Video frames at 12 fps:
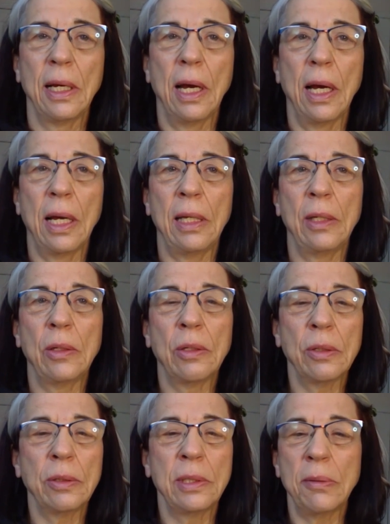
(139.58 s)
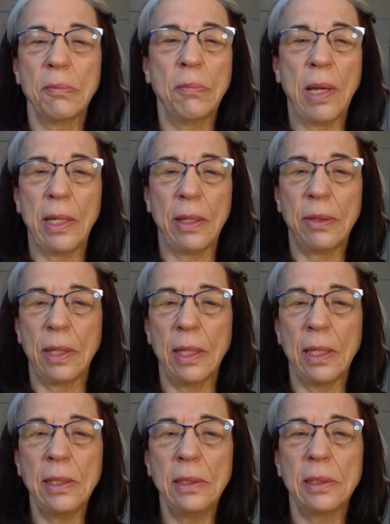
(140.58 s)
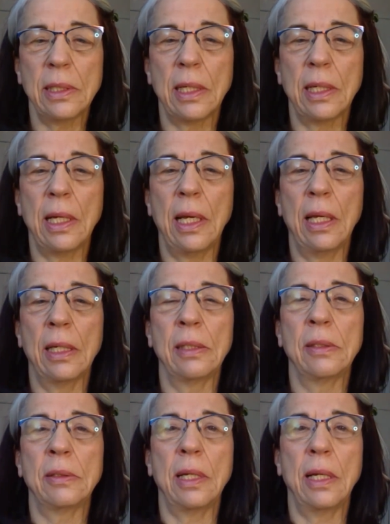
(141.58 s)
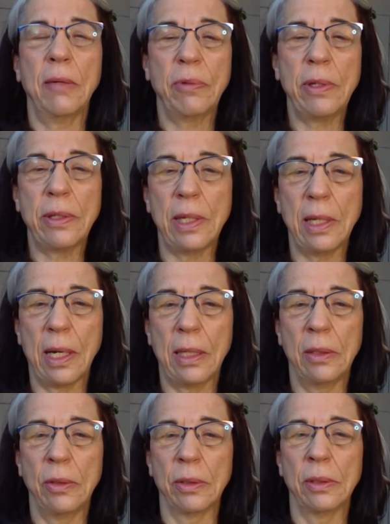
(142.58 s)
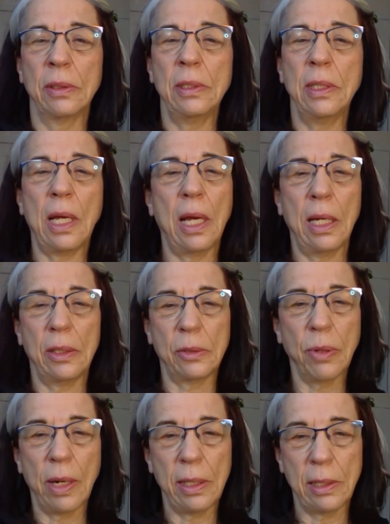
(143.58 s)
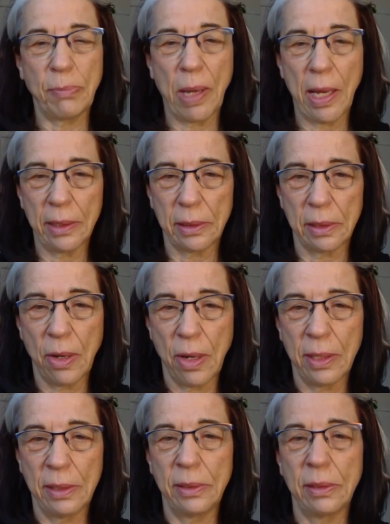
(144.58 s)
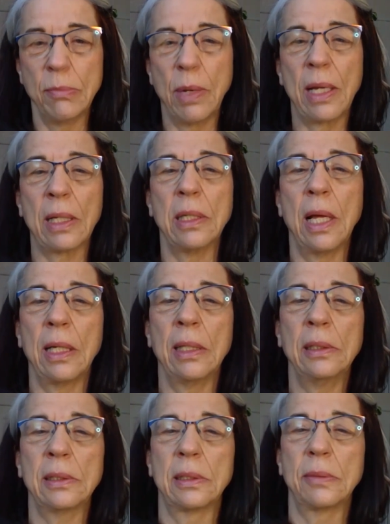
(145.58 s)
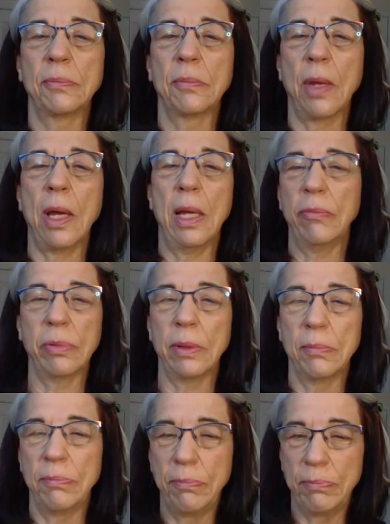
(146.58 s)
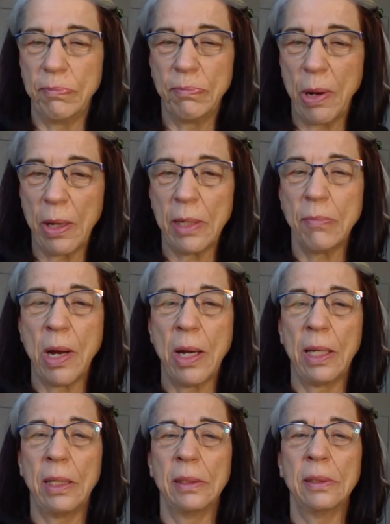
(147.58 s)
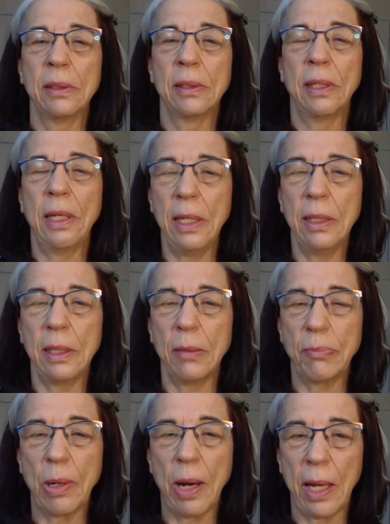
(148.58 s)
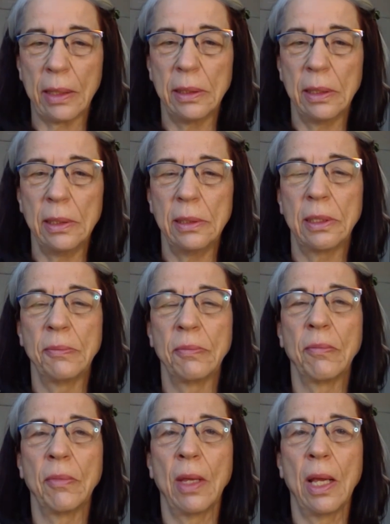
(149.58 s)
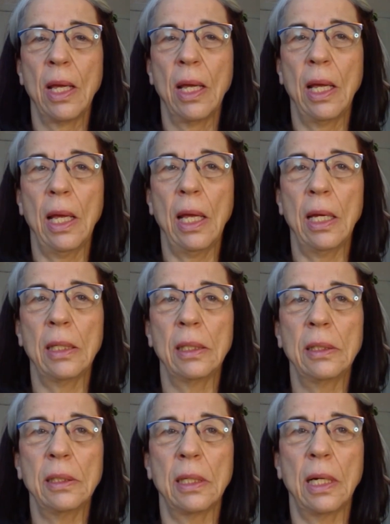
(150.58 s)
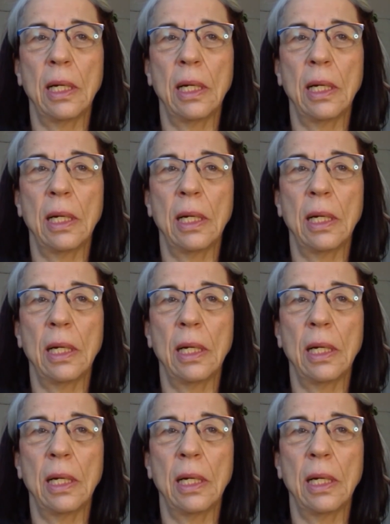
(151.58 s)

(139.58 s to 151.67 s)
learned many things, and everything I learned, I tried to pass on to my clients. I have a body-mind healing practice, and